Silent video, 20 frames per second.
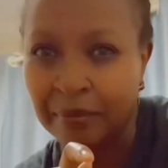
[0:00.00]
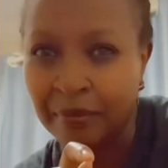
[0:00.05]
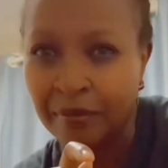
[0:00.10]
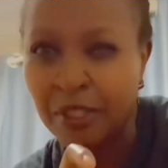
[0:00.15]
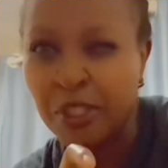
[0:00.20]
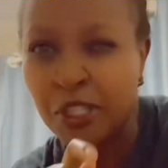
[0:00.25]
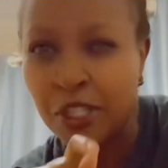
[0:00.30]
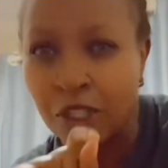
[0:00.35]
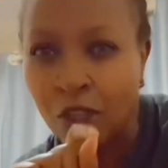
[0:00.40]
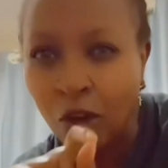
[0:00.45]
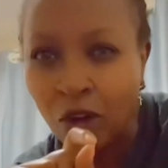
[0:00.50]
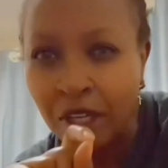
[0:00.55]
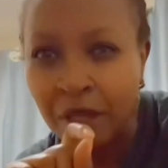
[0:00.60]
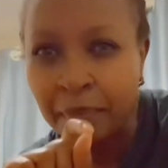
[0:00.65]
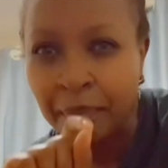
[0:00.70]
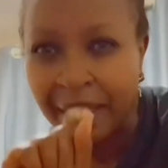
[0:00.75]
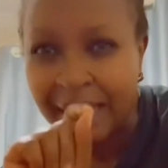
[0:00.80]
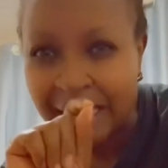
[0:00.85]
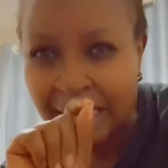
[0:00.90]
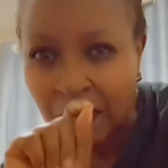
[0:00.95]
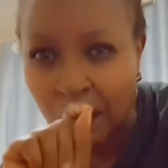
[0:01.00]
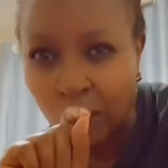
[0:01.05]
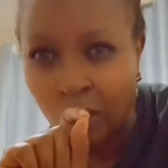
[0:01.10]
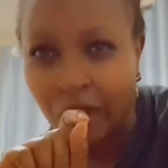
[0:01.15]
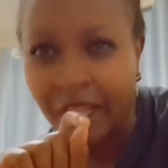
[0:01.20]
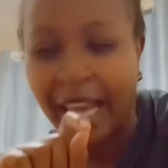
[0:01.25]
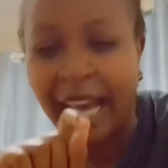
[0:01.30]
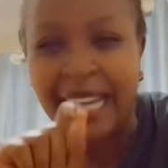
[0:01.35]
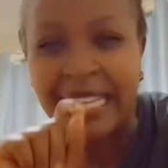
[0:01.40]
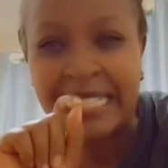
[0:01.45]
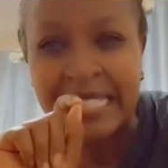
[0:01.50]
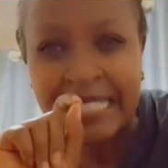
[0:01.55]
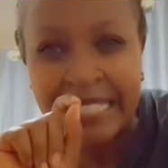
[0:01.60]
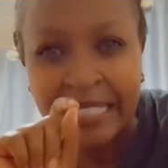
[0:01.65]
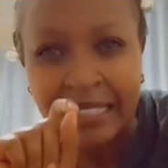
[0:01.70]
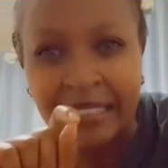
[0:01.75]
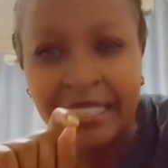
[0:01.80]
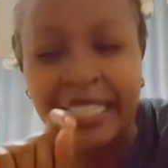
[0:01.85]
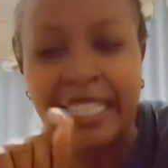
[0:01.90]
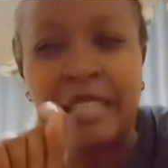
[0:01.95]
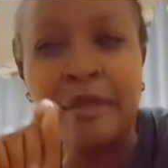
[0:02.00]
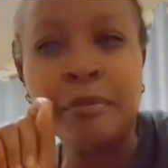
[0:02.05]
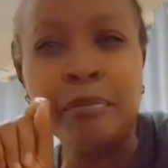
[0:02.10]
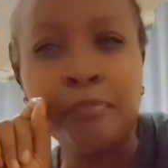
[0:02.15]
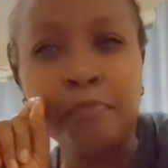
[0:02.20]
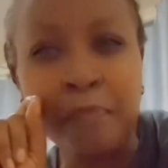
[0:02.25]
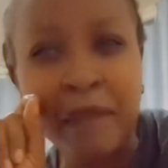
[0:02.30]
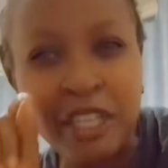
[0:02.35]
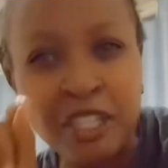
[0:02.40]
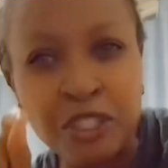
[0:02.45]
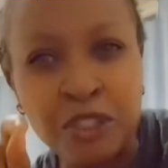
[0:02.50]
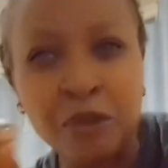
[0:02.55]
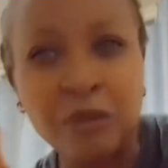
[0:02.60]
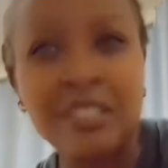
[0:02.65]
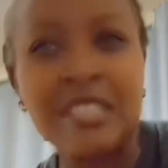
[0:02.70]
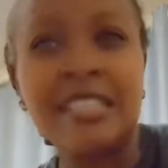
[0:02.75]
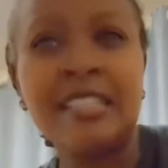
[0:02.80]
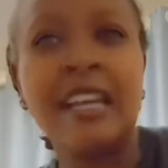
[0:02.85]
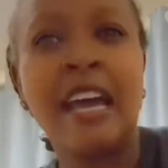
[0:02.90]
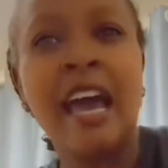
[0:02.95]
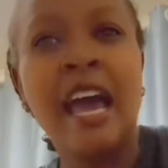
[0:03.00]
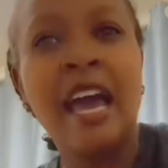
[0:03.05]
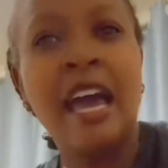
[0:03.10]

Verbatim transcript: slowly by slowly until he mentioned